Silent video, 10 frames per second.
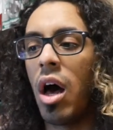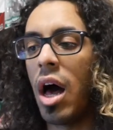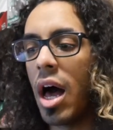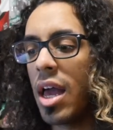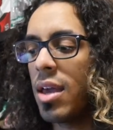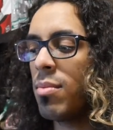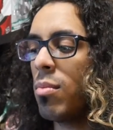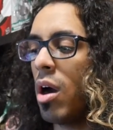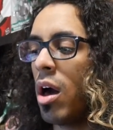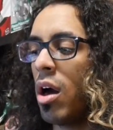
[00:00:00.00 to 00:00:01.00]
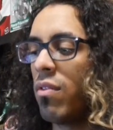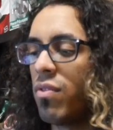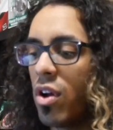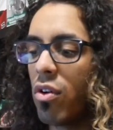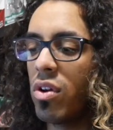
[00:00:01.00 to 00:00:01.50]
I'm
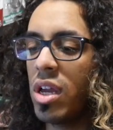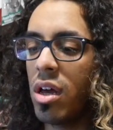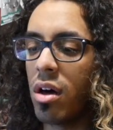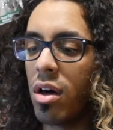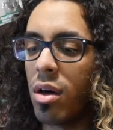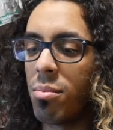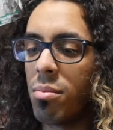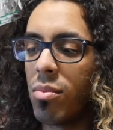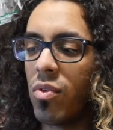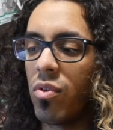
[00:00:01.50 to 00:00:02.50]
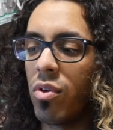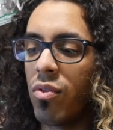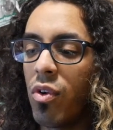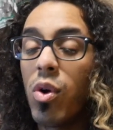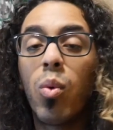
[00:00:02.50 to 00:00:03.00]
very, um,
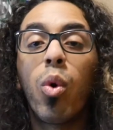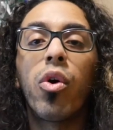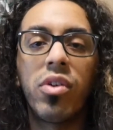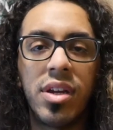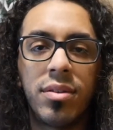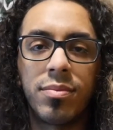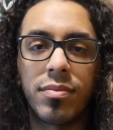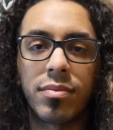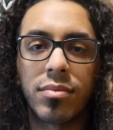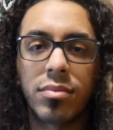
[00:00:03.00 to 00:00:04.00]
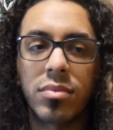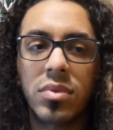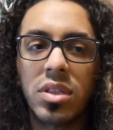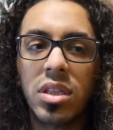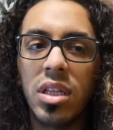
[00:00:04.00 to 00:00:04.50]
very worried
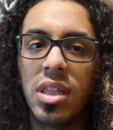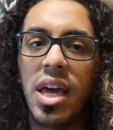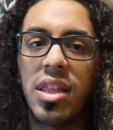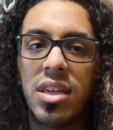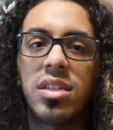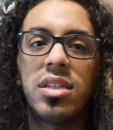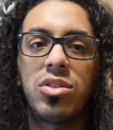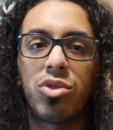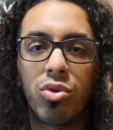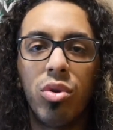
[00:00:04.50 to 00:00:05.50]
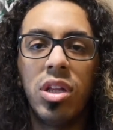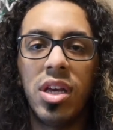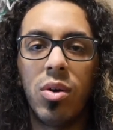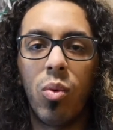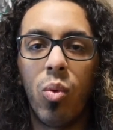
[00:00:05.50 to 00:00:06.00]
that this is
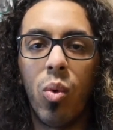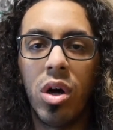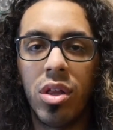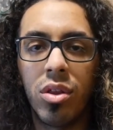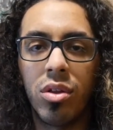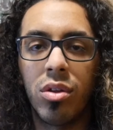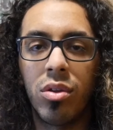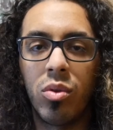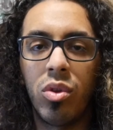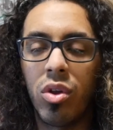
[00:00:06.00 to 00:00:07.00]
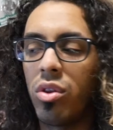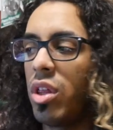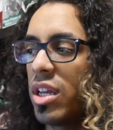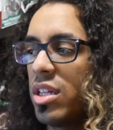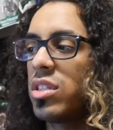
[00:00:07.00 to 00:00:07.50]
truly what the the
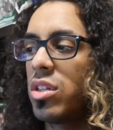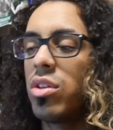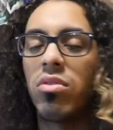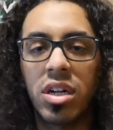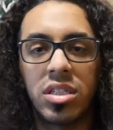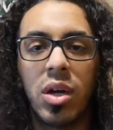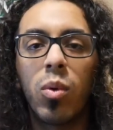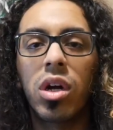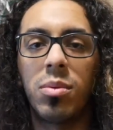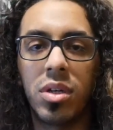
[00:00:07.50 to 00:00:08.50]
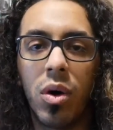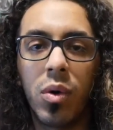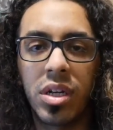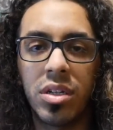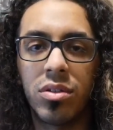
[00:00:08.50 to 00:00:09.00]
like this is the direction that we're gonna be
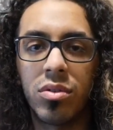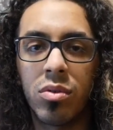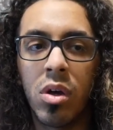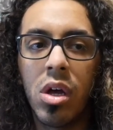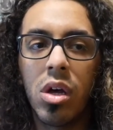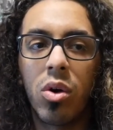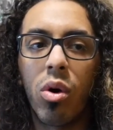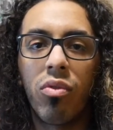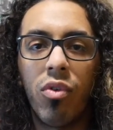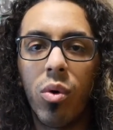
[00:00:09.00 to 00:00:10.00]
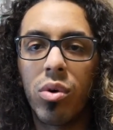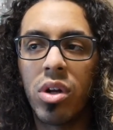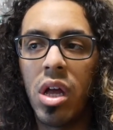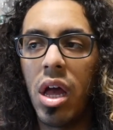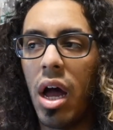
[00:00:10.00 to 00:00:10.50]
going into going
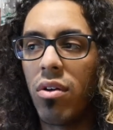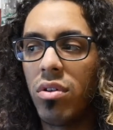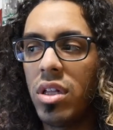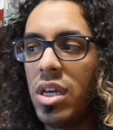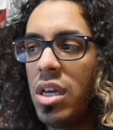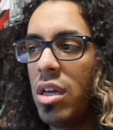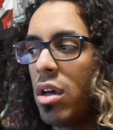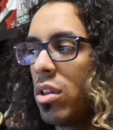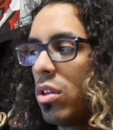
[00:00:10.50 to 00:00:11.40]
forward. I really